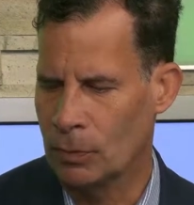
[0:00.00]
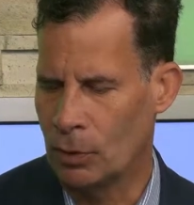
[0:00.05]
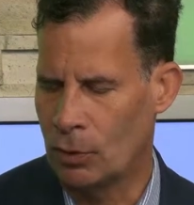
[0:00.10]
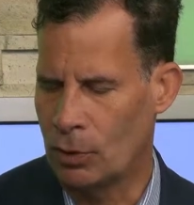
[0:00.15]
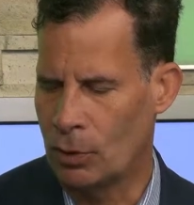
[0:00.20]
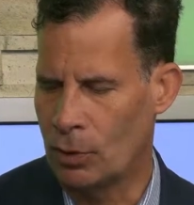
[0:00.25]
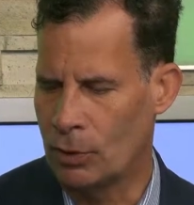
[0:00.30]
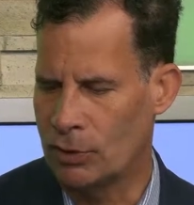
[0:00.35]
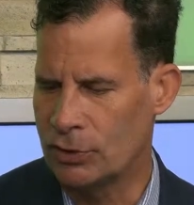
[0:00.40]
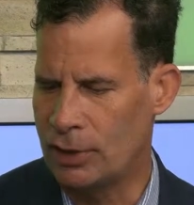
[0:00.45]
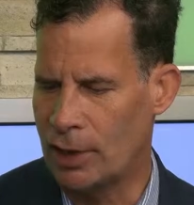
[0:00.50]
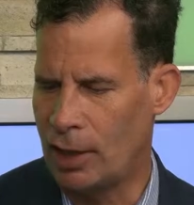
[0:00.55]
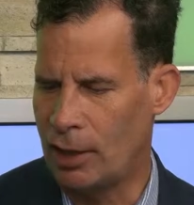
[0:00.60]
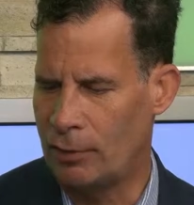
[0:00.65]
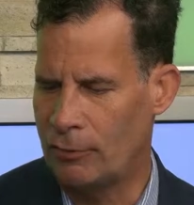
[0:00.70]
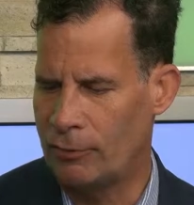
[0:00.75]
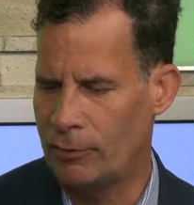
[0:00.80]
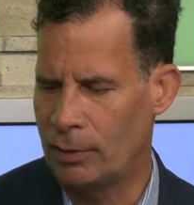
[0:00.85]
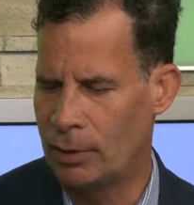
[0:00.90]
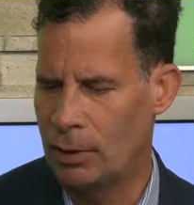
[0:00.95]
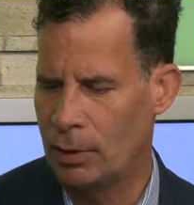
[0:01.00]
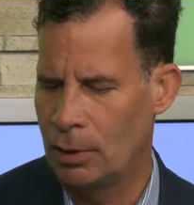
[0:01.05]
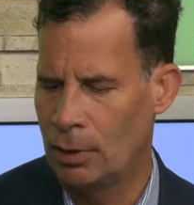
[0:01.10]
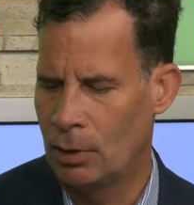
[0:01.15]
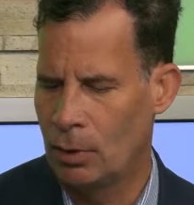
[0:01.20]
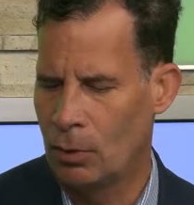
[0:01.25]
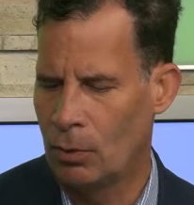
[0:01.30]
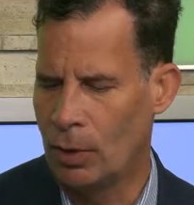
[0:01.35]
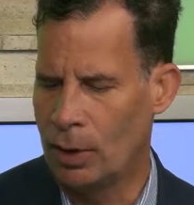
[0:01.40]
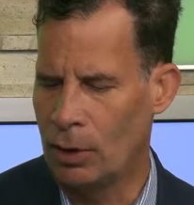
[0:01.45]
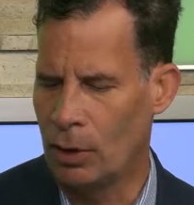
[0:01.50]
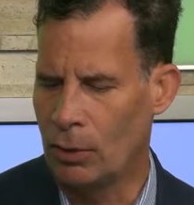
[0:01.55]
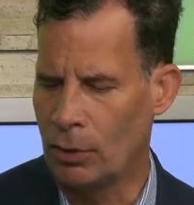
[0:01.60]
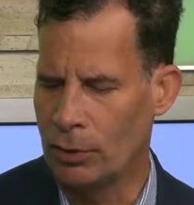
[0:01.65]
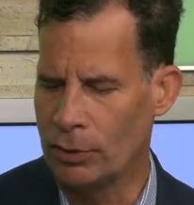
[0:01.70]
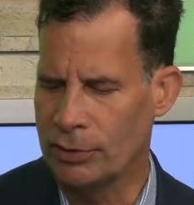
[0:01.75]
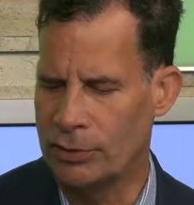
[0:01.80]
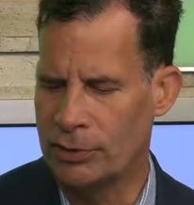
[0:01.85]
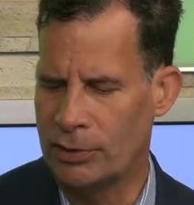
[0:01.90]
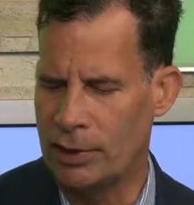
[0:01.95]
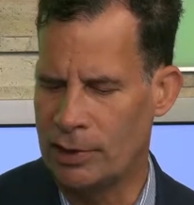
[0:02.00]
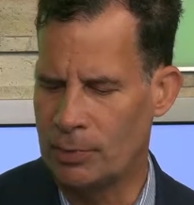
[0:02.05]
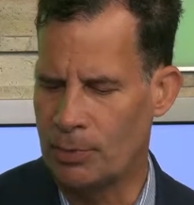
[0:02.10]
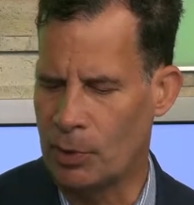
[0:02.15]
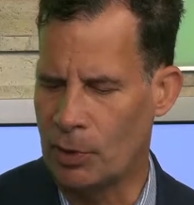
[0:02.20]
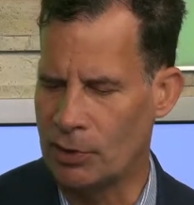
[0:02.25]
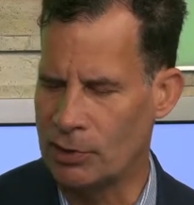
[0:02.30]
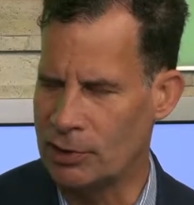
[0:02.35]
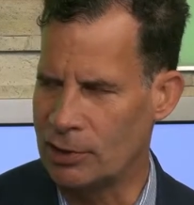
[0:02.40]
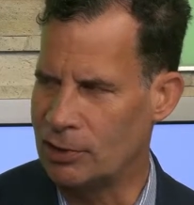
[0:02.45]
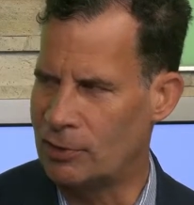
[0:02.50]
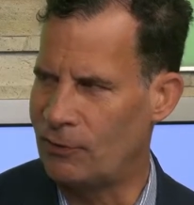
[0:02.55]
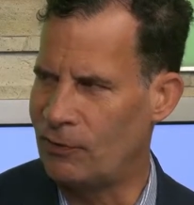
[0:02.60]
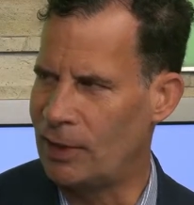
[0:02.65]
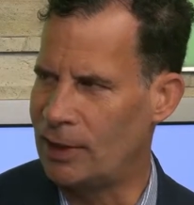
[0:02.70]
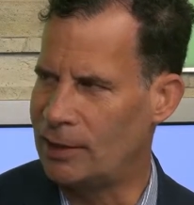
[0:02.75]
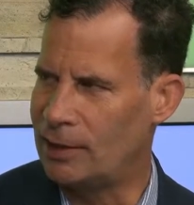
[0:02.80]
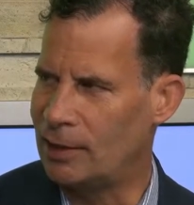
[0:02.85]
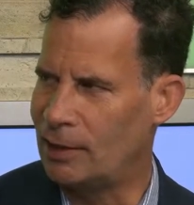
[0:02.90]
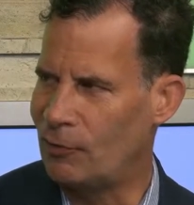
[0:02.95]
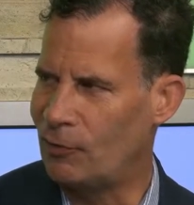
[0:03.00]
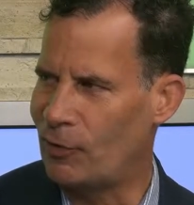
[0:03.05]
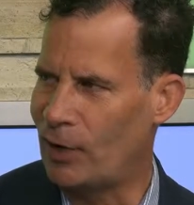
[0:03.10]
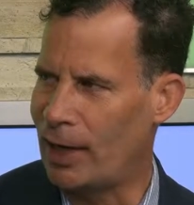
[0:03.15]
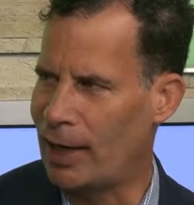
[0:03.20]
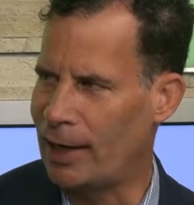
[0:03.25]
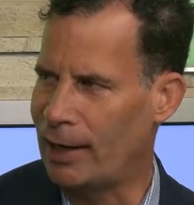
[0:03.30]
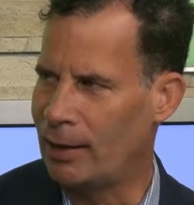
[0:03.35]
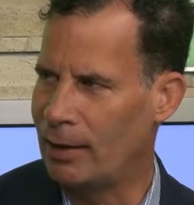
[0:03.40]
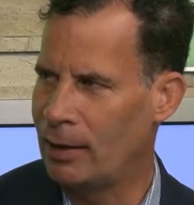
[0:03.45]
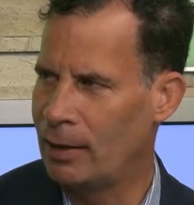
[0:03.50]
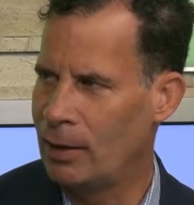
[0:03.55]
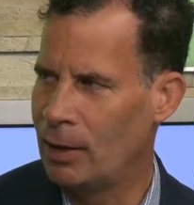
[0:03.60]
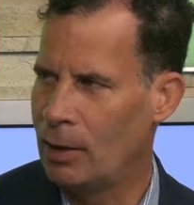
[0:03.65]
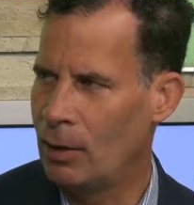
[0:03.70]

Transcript: or herself, what holds this person's feet to the fire?